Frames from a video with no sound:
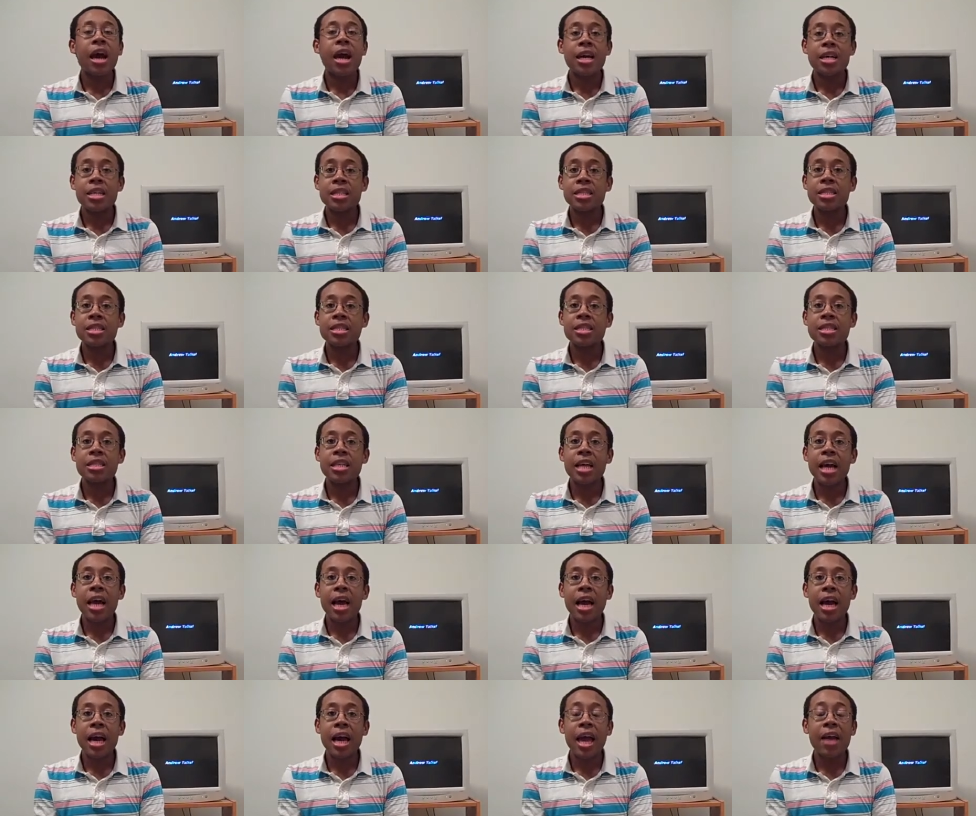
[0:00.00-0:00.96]
Us
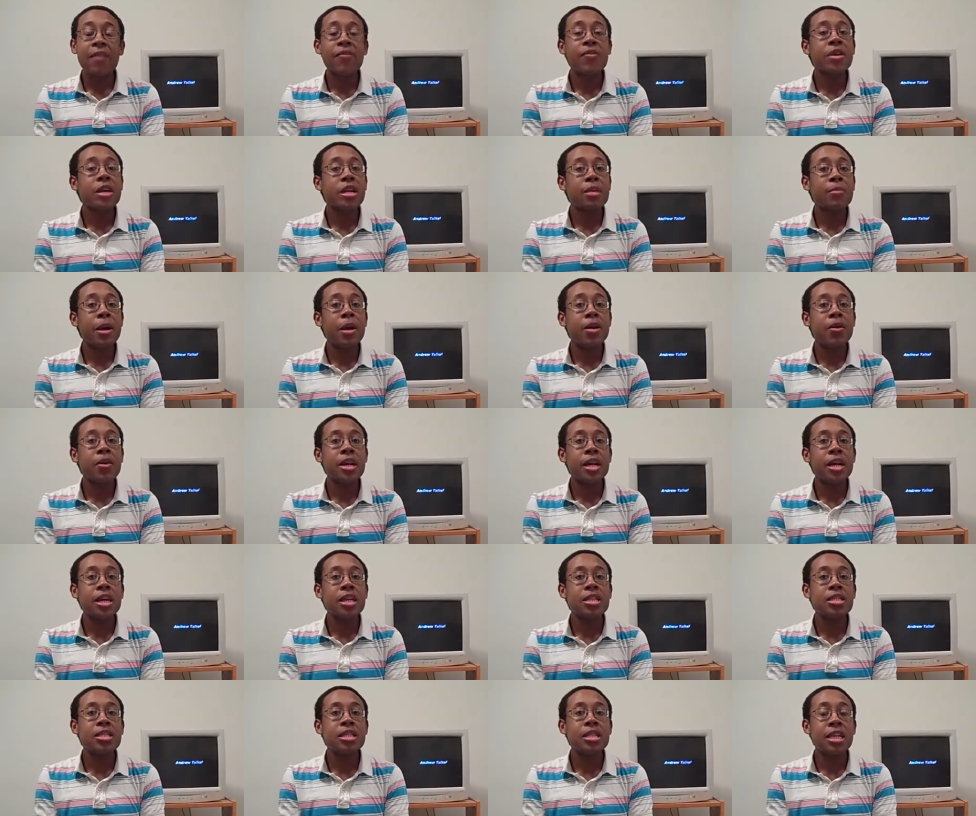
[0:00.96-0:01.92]
uh, African
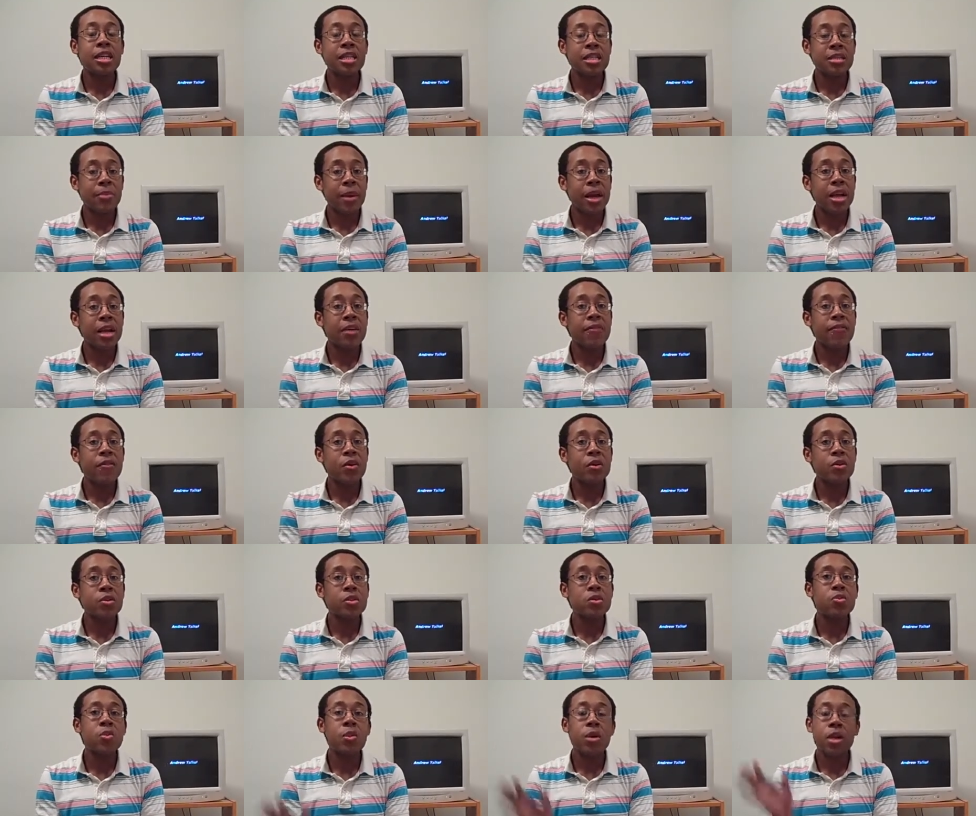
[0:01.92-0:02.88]
Americans and Hispanic
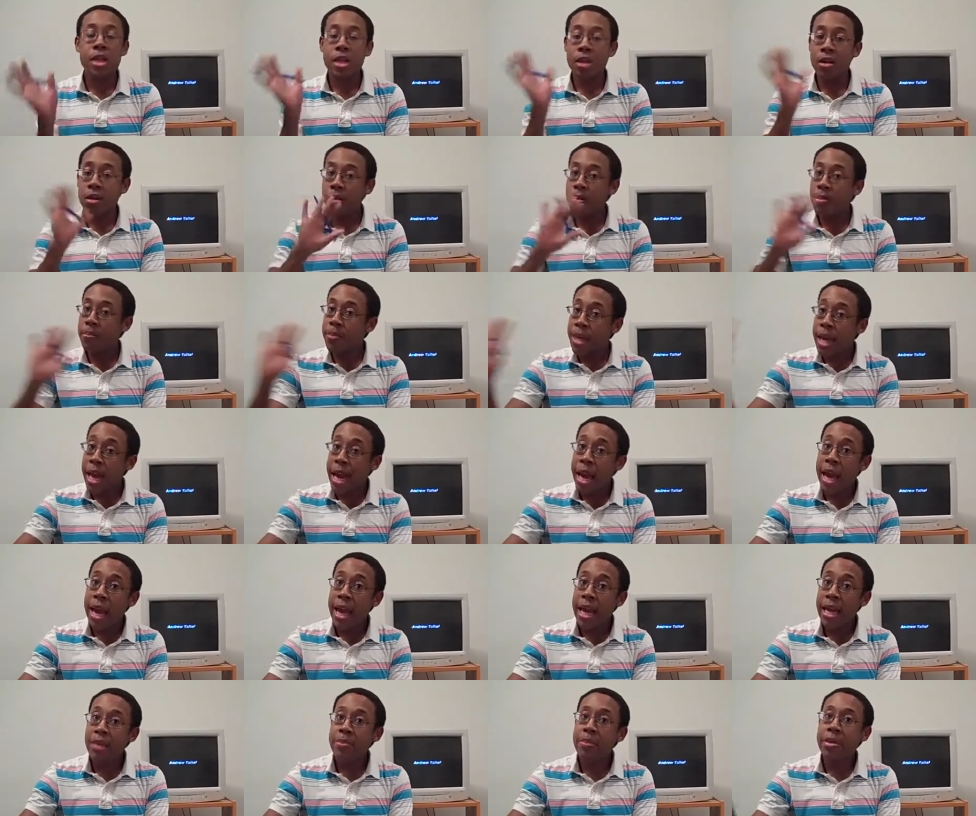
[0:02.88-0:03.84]
folks were a little
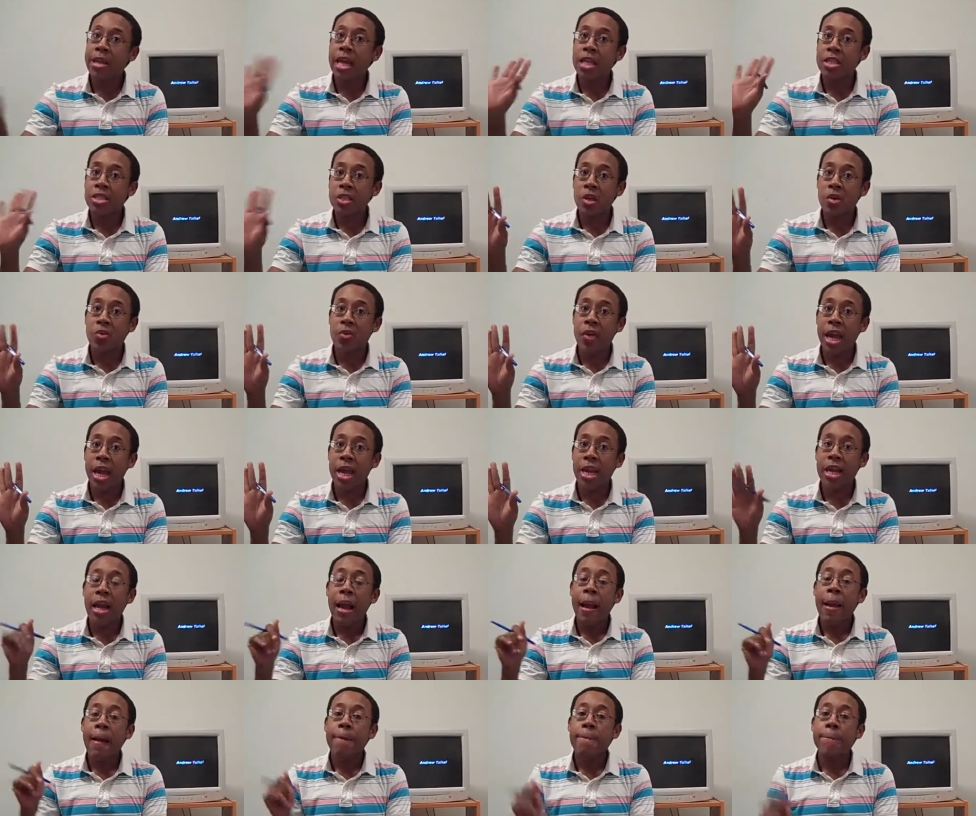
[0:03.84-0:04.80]
behind, but that's all right.
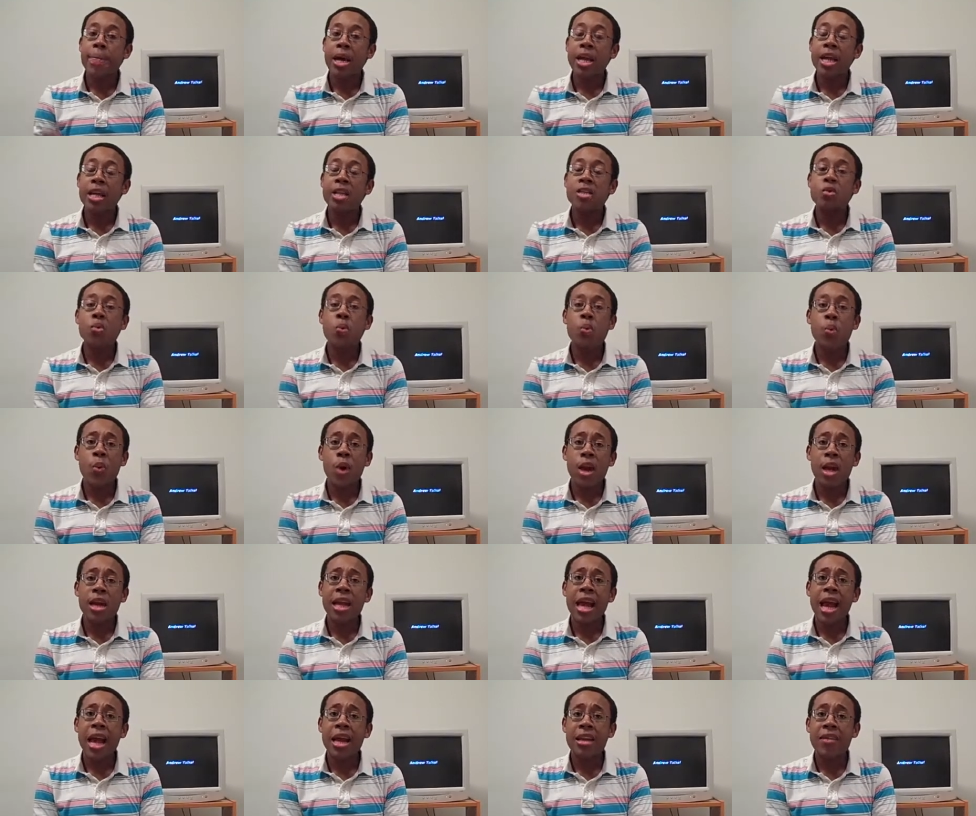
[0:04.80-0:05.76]
But it's
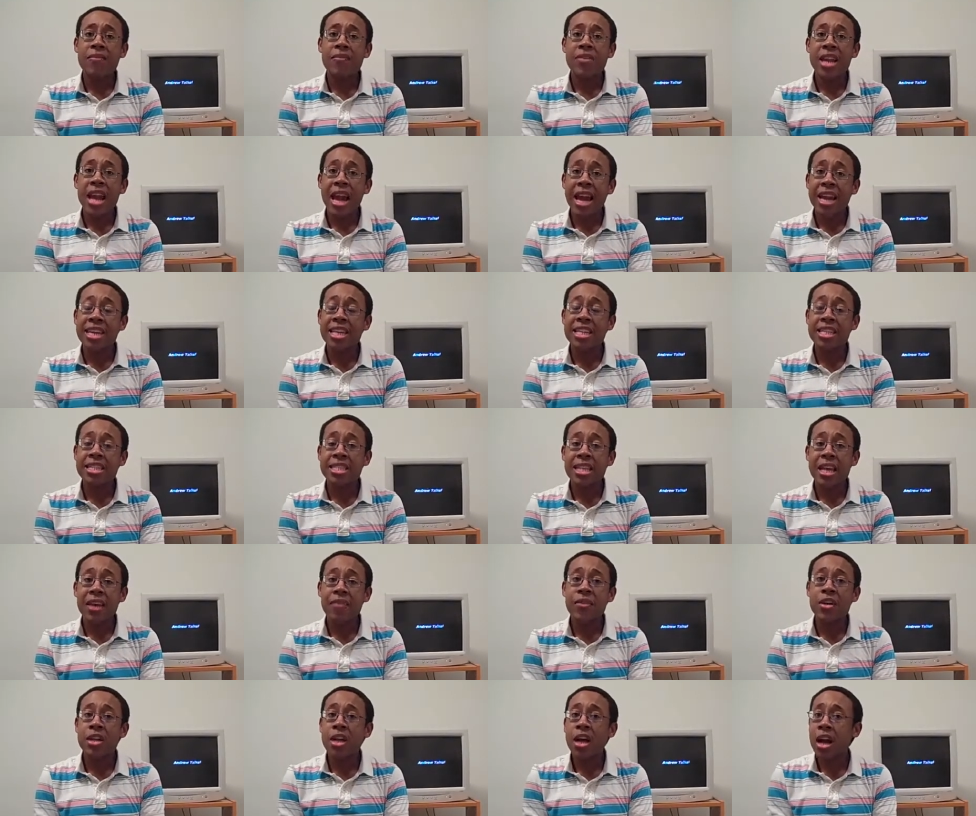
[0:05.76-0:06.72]
one out of
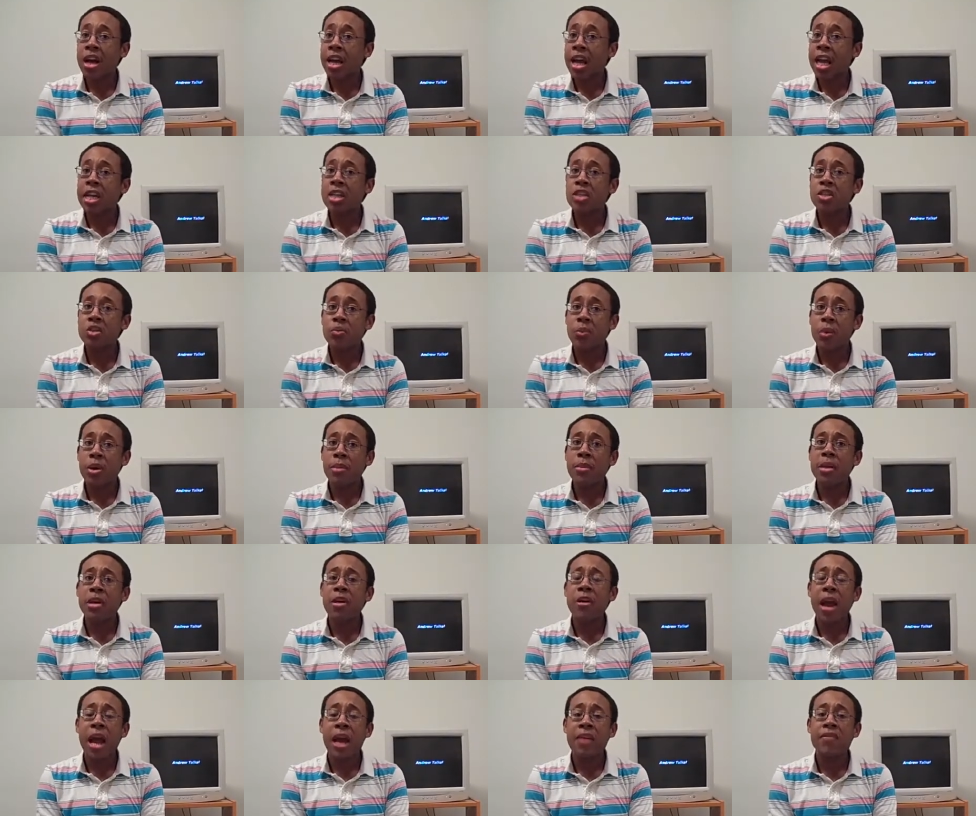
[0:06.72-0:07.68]
97 Caucasian
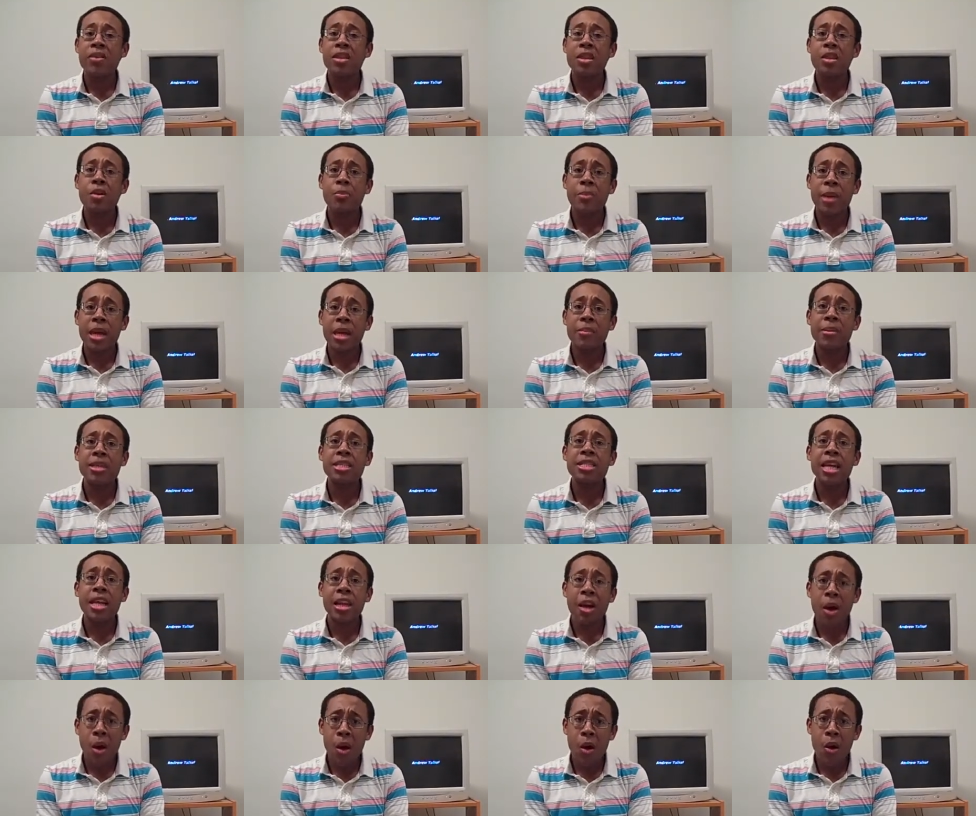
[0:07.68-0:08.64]
women are having their babies
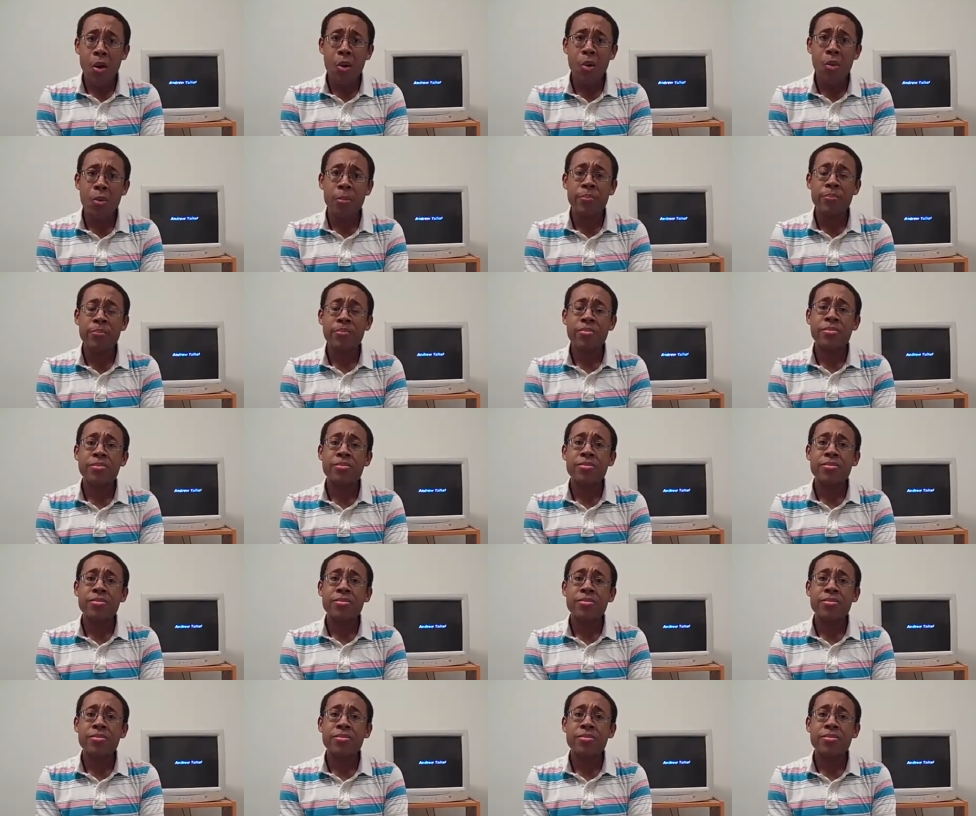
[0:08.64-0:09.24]
at home.